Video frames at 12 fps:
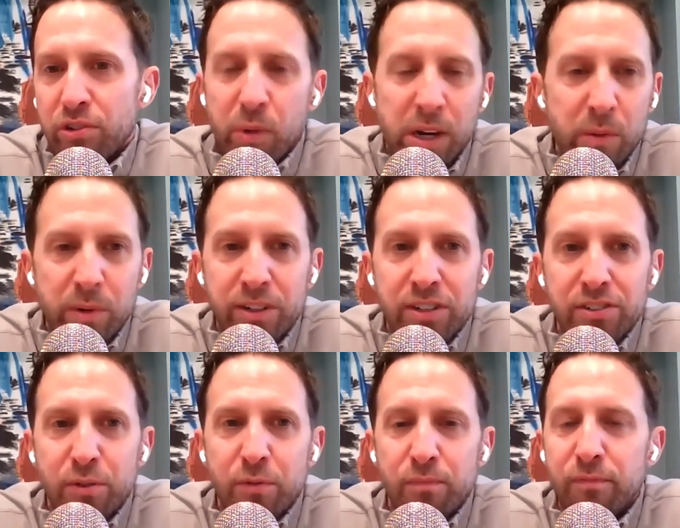So, why don't we just
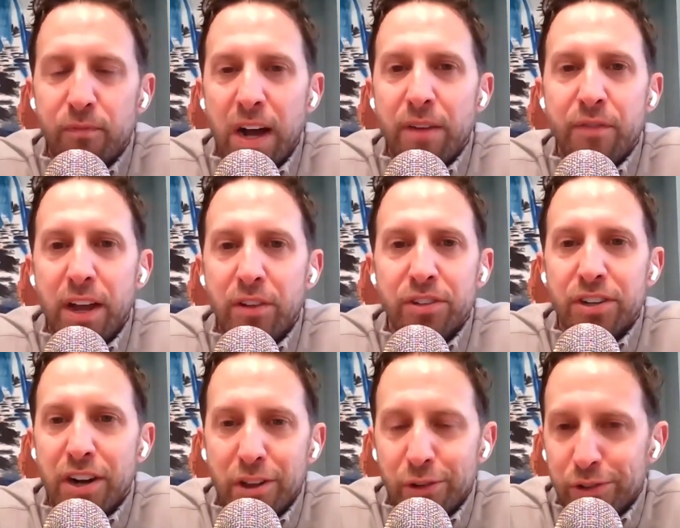do
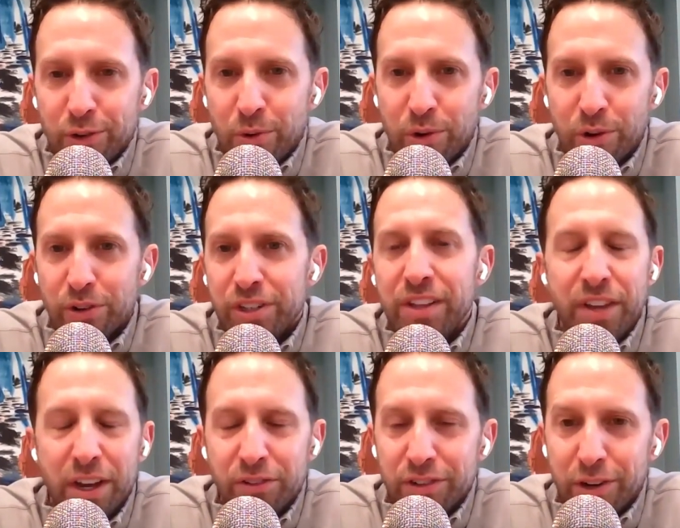$5,000 a quarter or
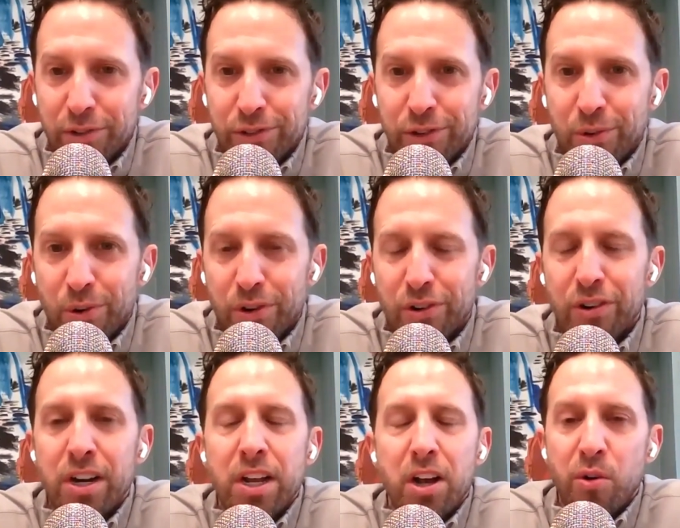$10,000 a quarter
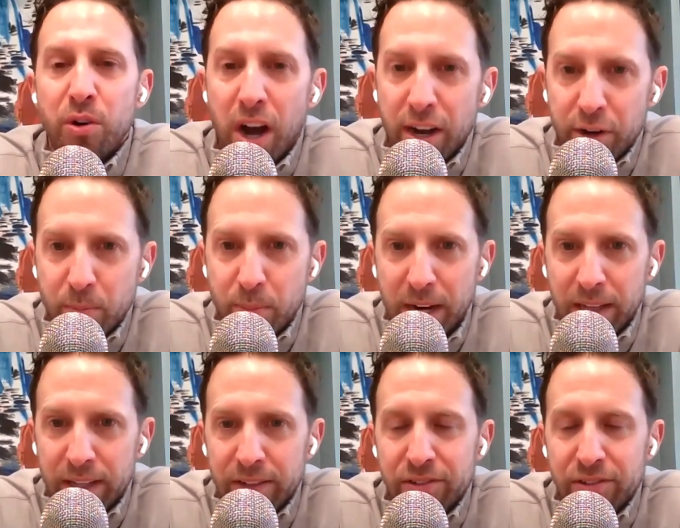on autopilot?